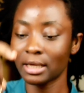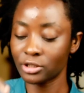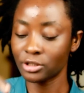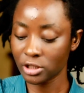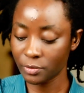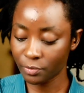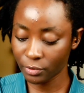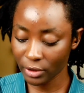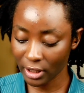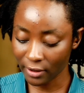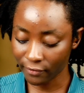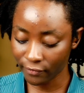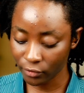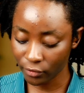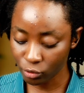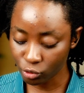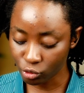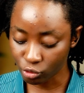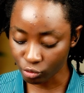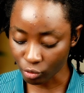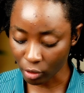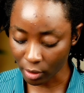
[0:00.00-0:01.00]
and just put a
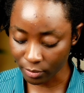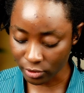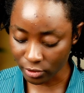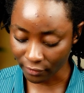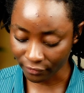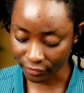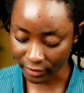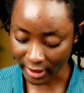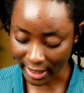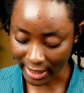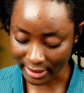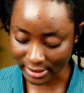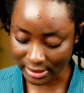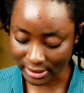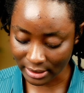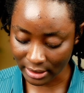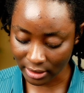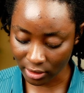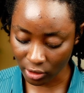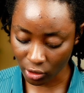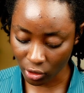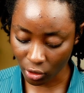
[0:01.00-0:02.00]
few drops of that
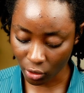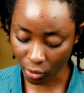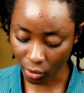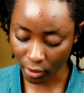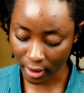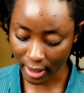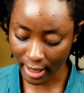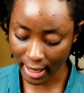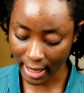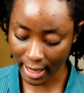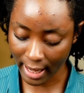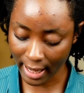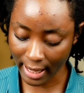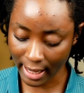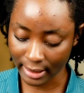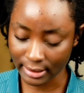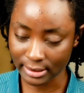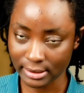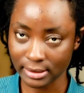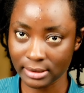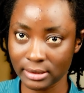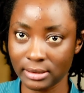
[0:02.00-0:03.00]
in your
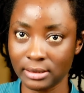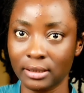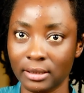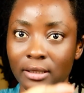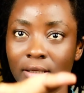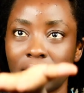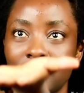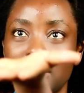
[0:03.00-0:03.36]
hands.